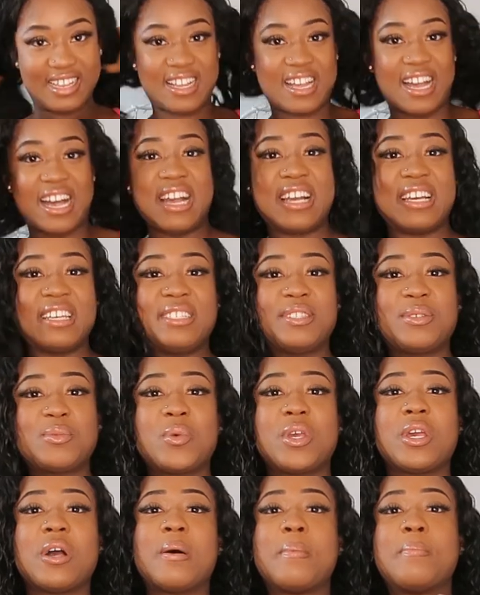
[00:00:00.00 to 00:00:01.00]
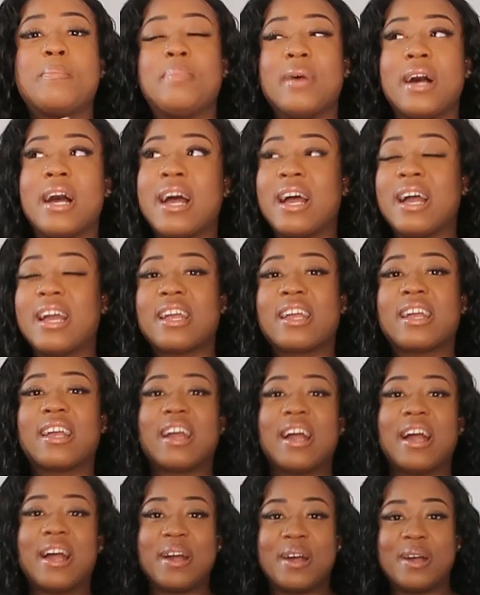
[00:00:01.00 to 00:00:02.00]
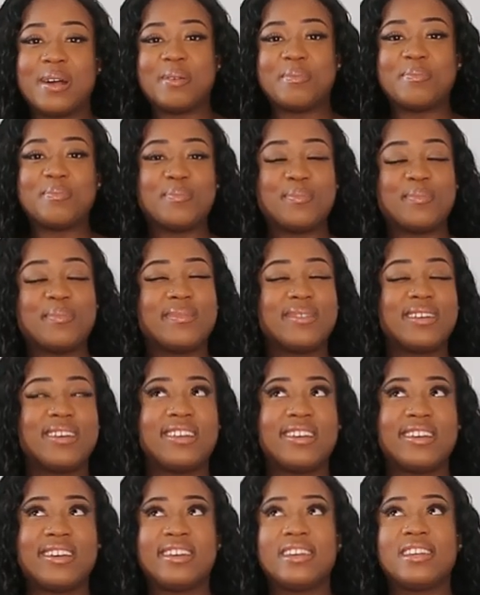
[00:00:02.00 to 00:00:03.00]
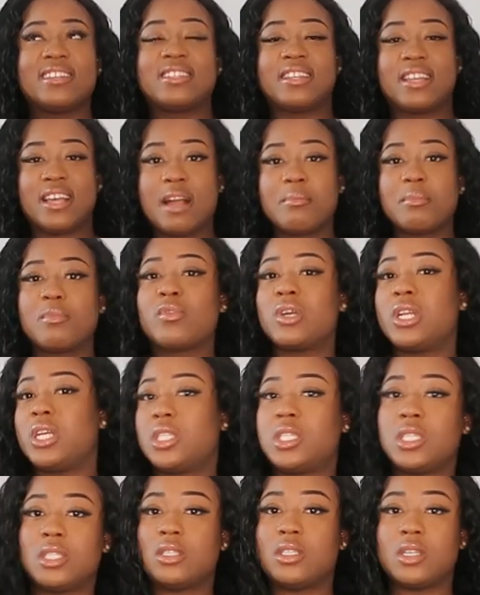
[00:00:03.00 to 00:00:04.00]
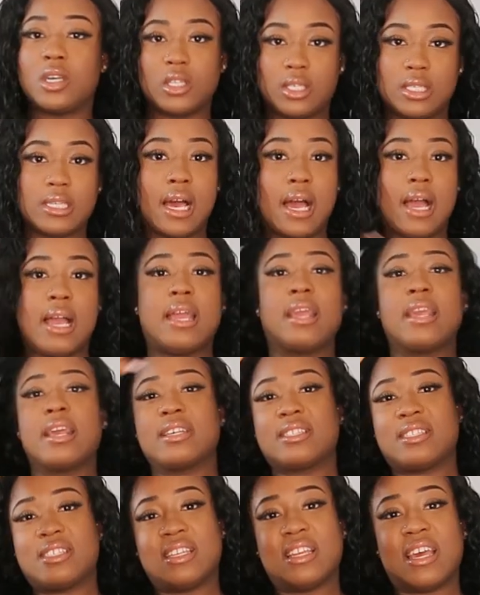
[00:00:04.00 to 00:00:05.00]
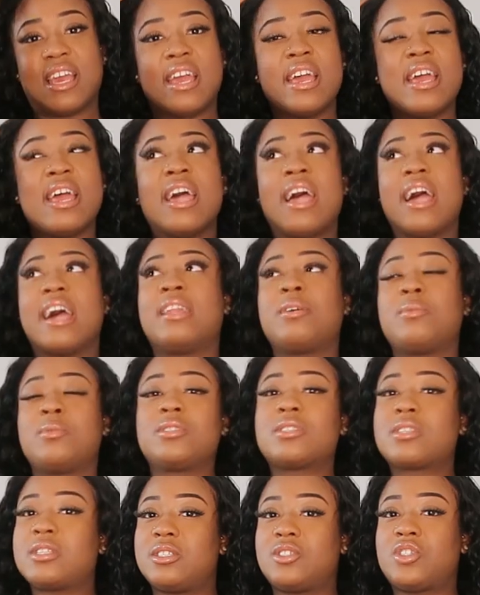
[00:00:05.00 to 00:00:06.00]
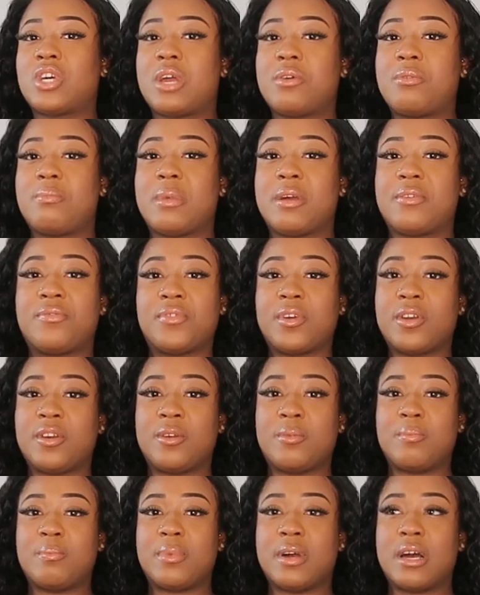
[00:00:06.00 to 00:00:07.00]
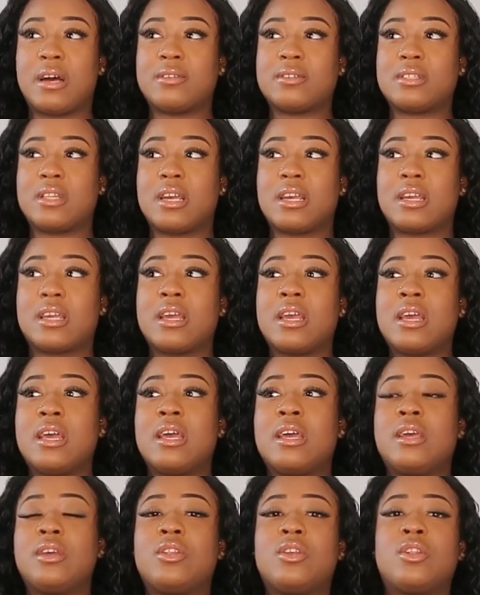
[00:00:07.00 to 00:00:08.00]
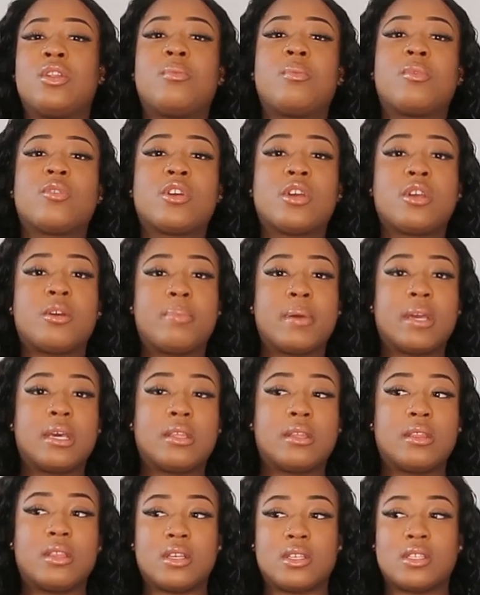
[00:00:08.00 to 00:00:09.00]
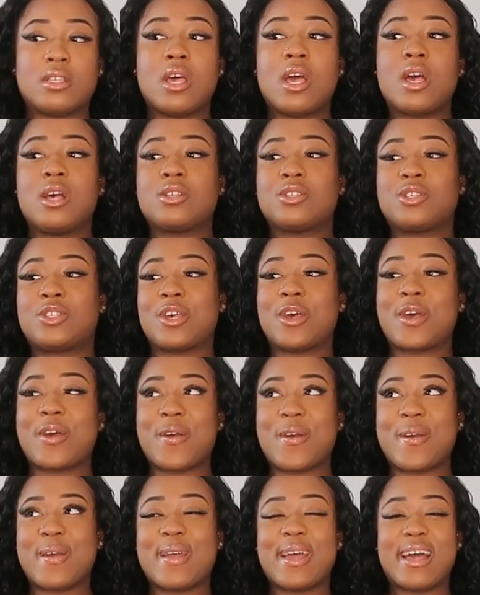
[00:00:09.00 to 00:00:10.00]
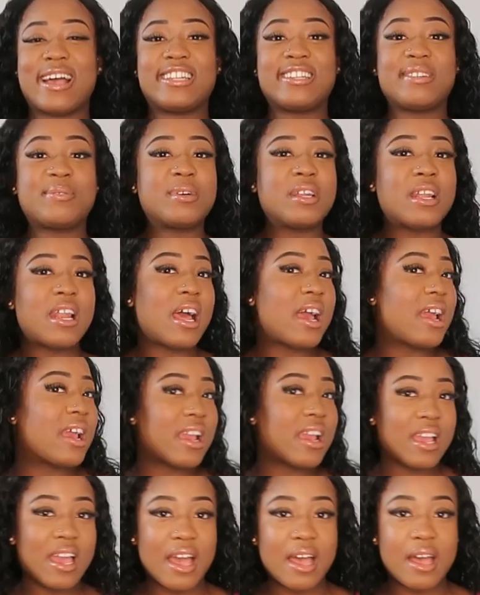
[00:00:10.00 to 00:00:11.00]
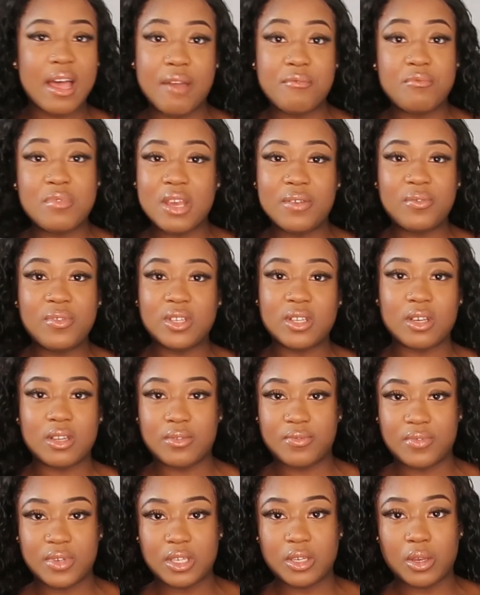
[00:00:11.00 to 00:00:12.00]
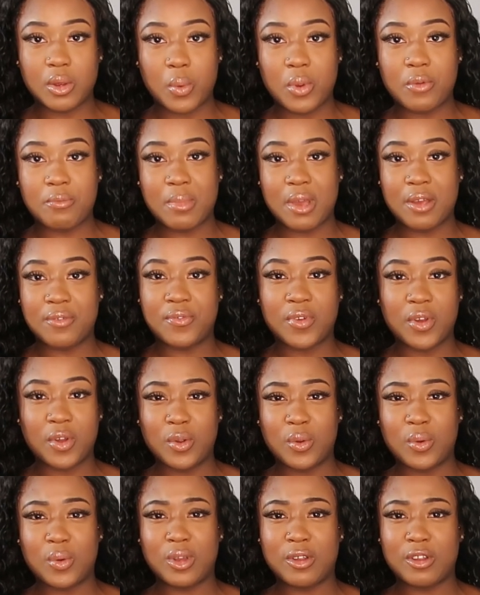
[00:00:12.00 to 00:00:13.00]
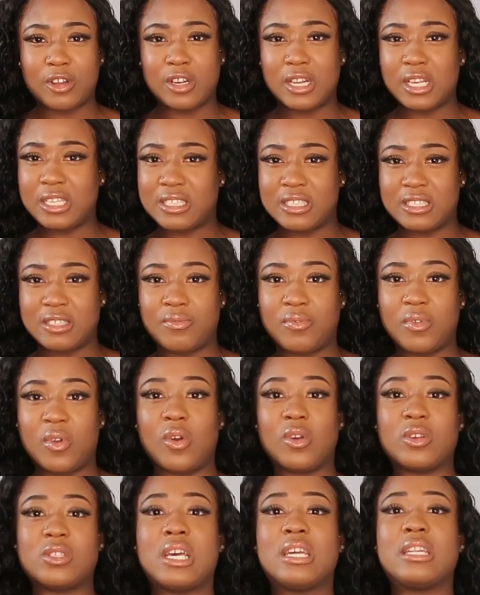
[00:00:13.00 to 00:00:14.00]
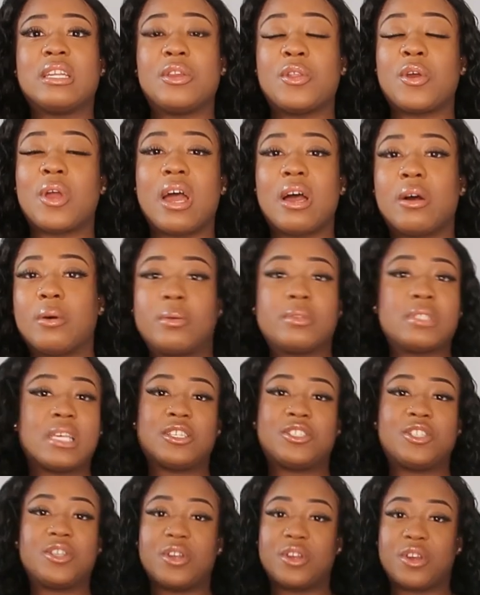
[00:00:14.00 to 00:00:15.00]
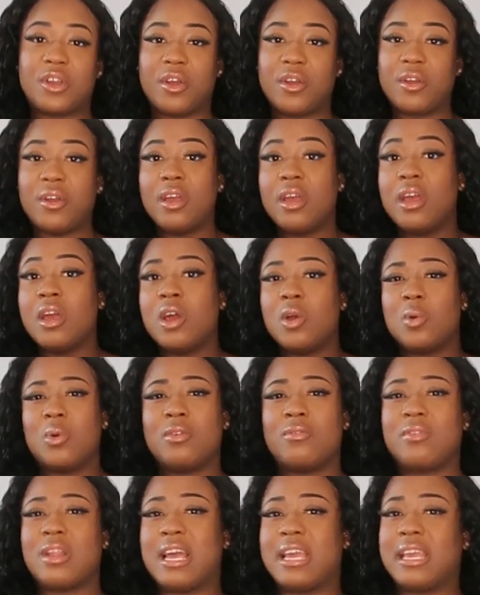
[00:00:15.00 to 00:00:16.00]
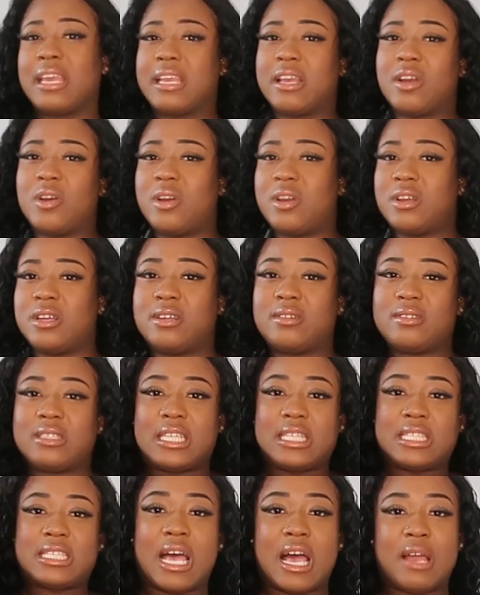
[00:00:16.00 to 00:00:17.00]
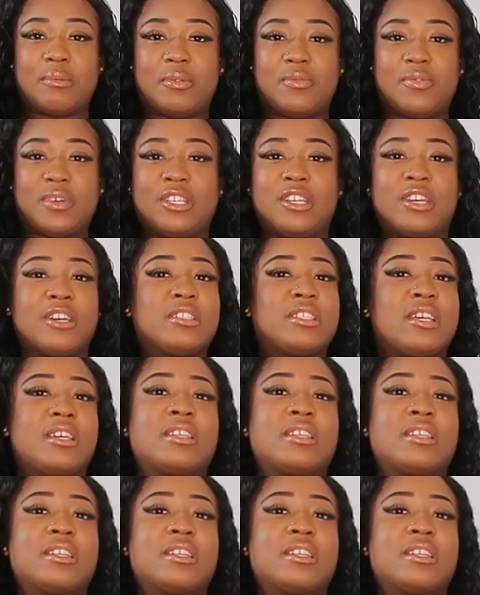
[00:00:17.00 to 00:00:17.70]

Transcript: Guys, we are back. So the camera really did die yesterday, and I was gonna try with my phone, but I was like, Nana Marie are better than this. So I didn't want to I've never done a video with my phone unless it's a vlog, so I didn't know how it was actually gonna go with like this type of videos.